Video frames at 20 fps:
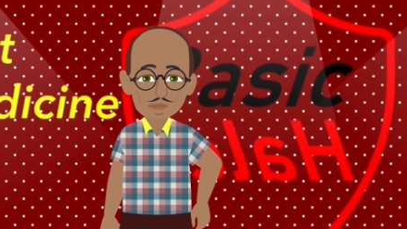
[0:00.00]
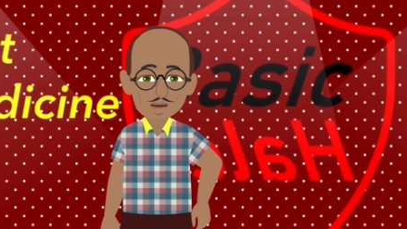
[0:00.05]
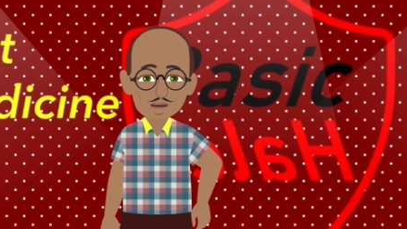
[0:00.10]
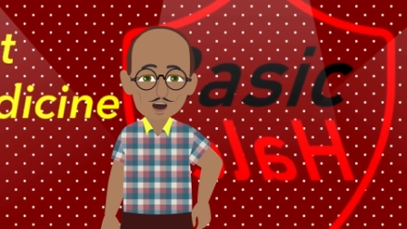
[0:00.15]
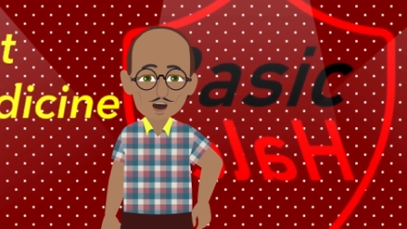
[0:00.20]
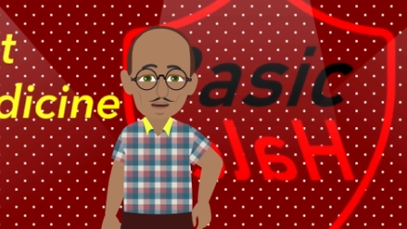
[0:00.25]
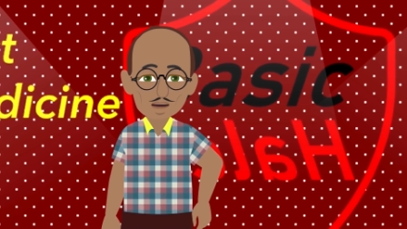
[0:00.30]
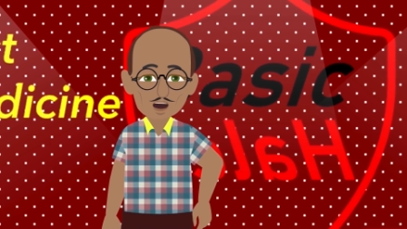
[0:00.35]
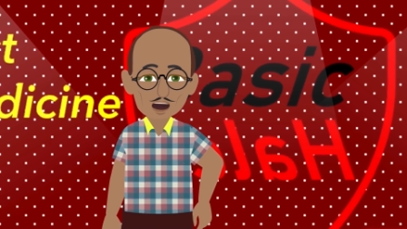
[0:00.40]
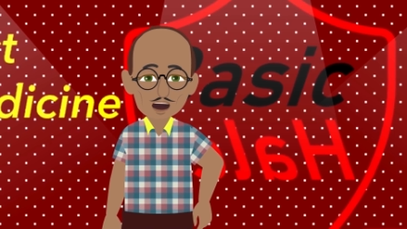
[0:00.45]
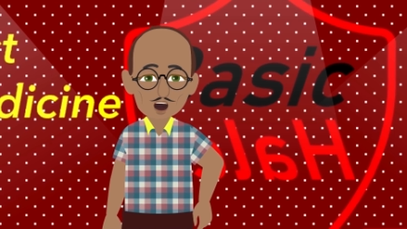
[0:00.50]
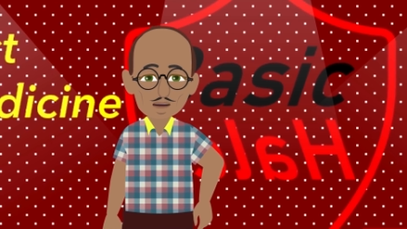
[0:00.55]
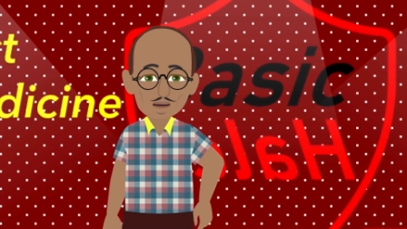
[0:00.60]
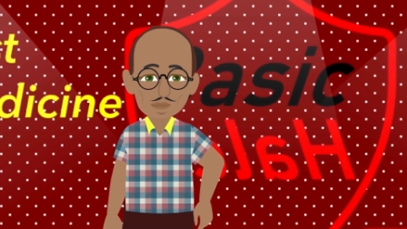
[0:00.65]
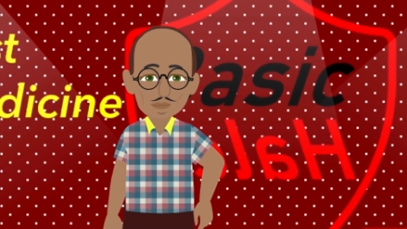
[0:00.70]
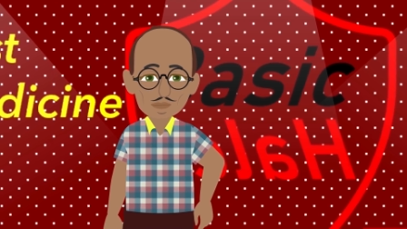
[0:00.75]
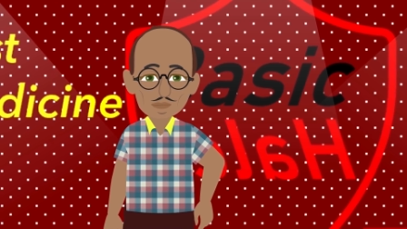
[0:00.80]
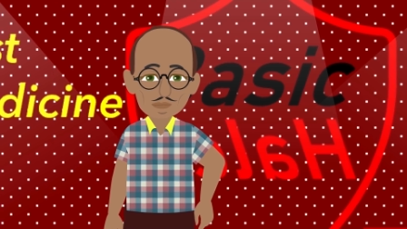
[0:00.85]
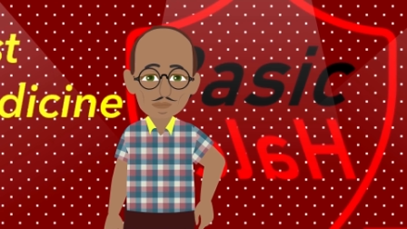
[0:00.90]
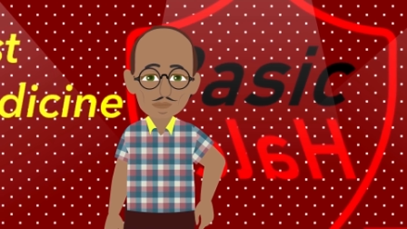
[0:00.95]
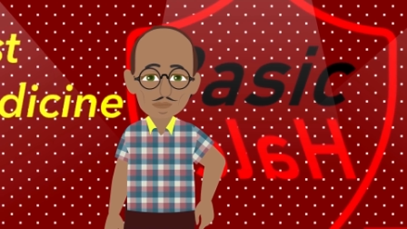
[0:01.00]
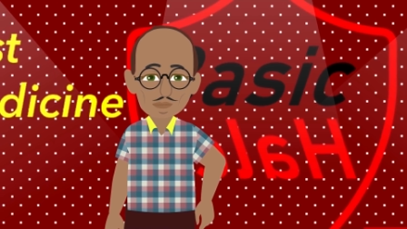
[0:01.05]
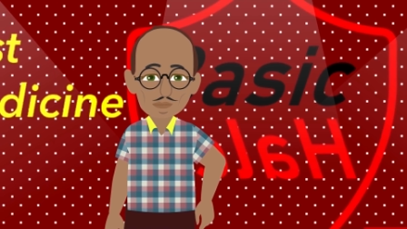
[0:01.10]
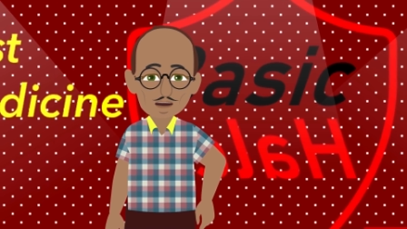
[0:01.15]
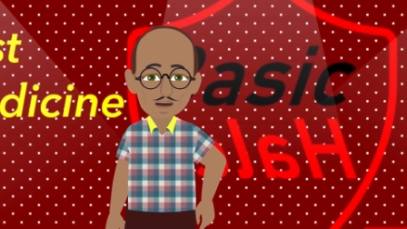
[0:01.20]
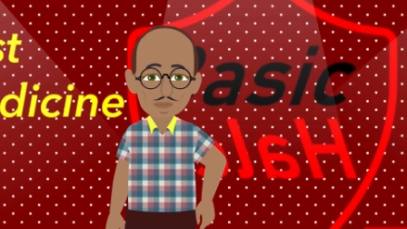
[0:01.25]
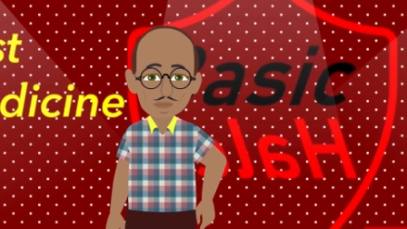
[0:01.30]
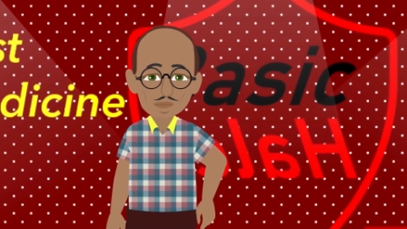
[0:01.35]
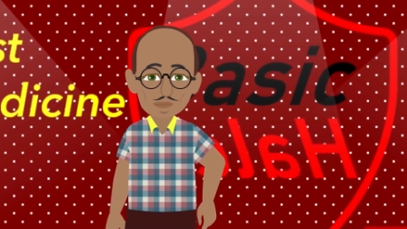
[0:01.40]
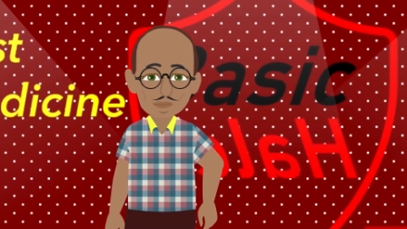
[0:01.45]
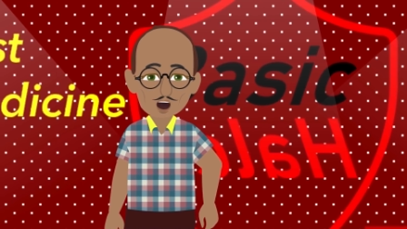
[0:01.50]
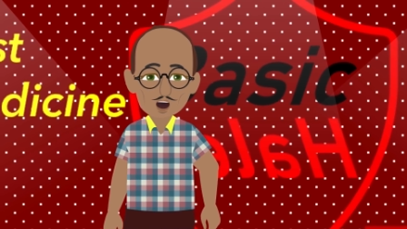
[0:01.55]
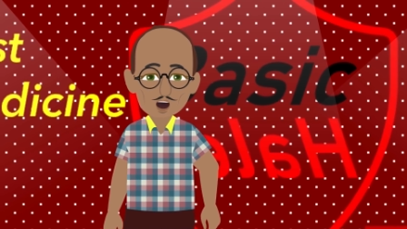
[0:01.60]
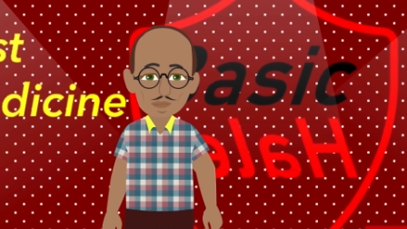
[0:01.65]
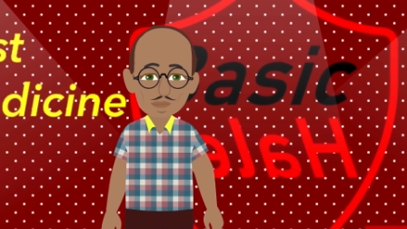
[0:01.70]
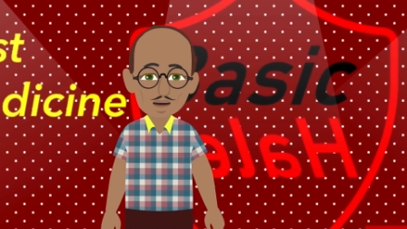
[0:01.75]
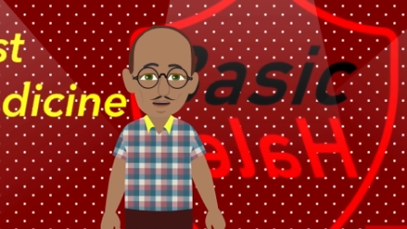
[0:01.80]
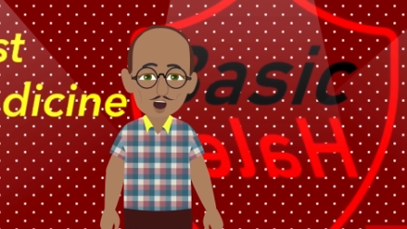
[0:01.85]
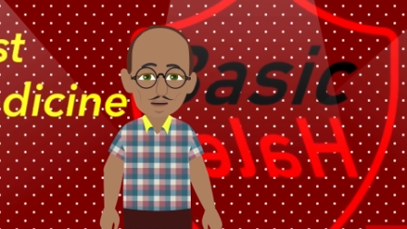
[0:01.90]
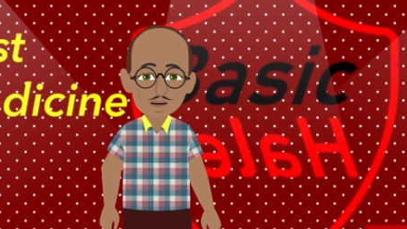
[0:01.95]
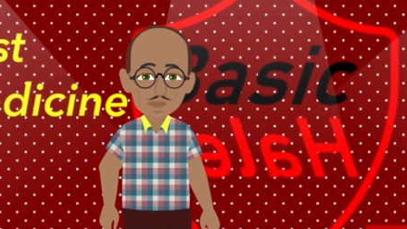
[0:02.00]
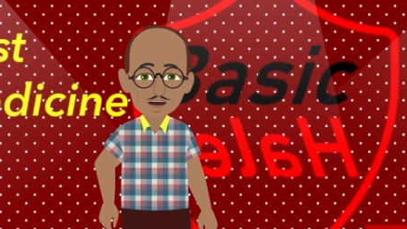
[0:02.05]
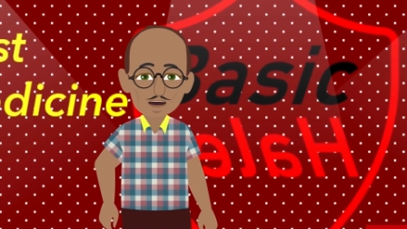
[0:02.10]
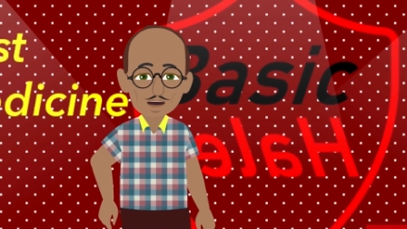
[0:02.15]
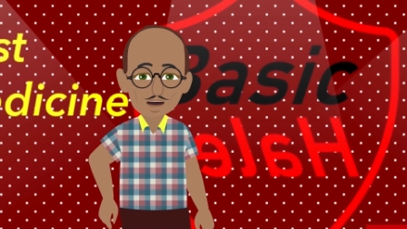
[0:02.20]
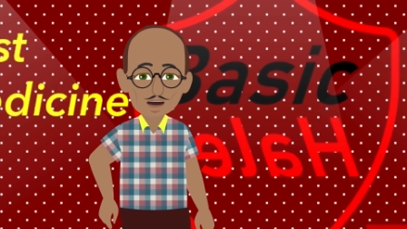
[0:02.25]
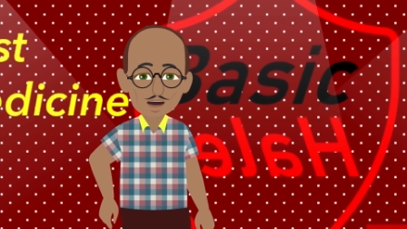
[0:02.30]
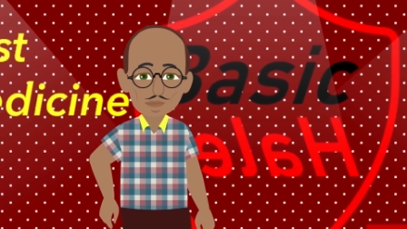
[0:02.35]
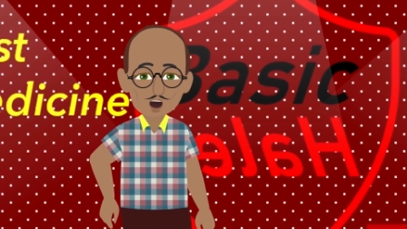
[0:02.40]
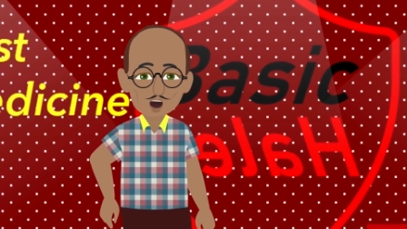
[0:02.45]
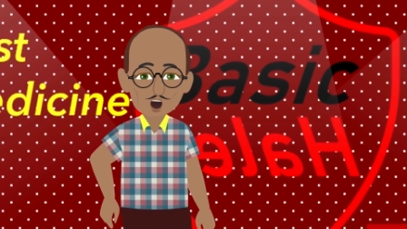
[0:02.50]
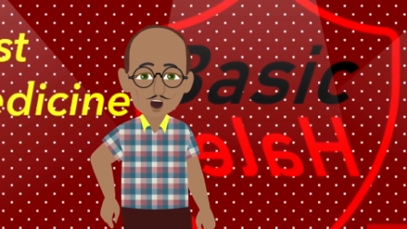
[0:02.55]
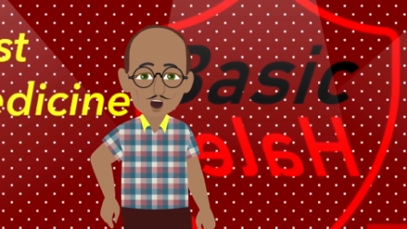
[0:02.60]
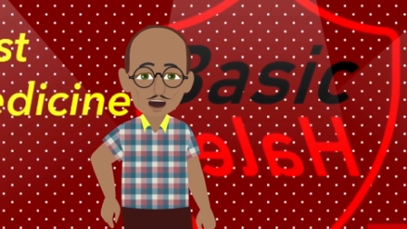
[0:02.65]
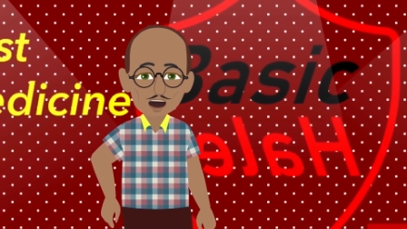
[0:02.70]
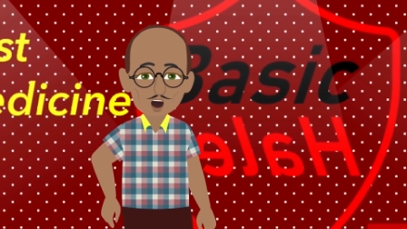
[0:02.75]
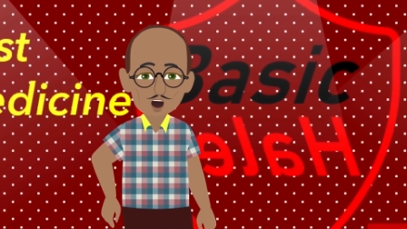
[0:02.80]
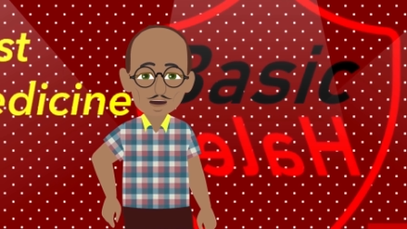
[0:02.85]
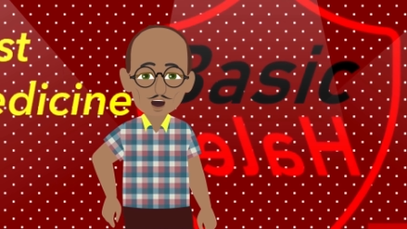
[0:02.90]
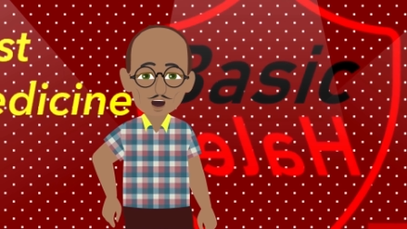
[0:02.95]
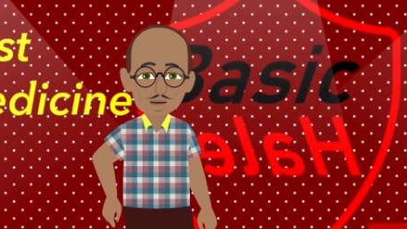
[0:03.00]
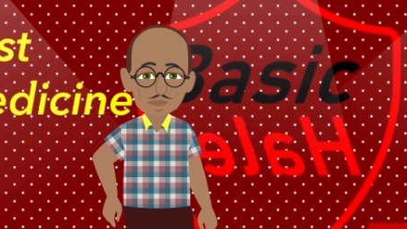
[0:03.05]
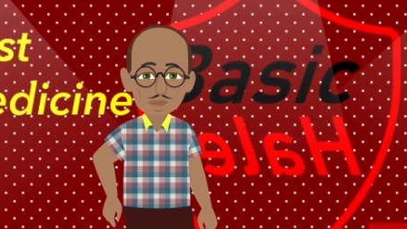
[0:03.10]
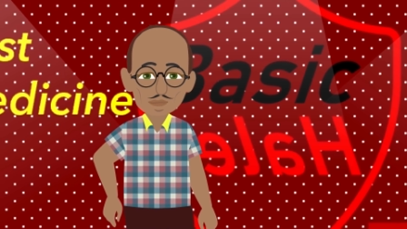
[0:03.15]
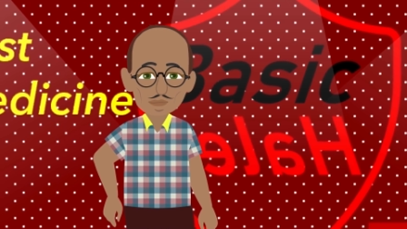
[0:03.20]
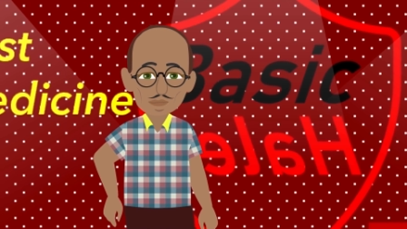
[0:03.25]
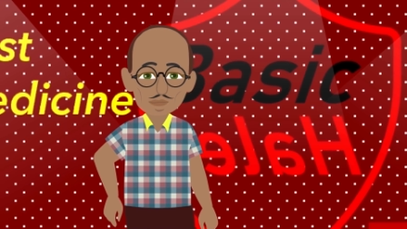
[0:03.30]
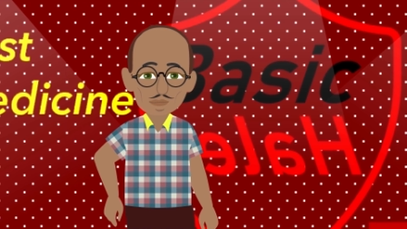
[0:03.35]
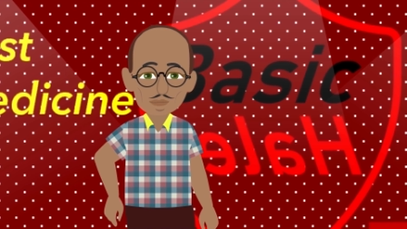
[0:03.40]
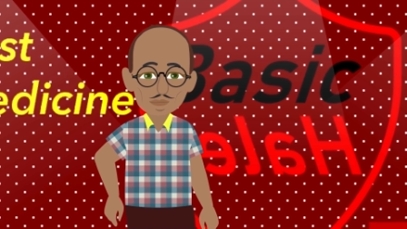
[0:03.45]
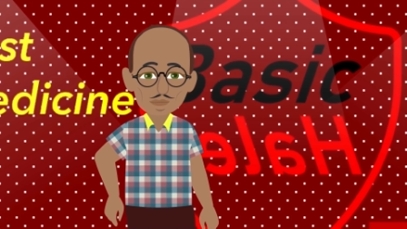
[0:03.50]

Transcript: the boss is that person that you live with.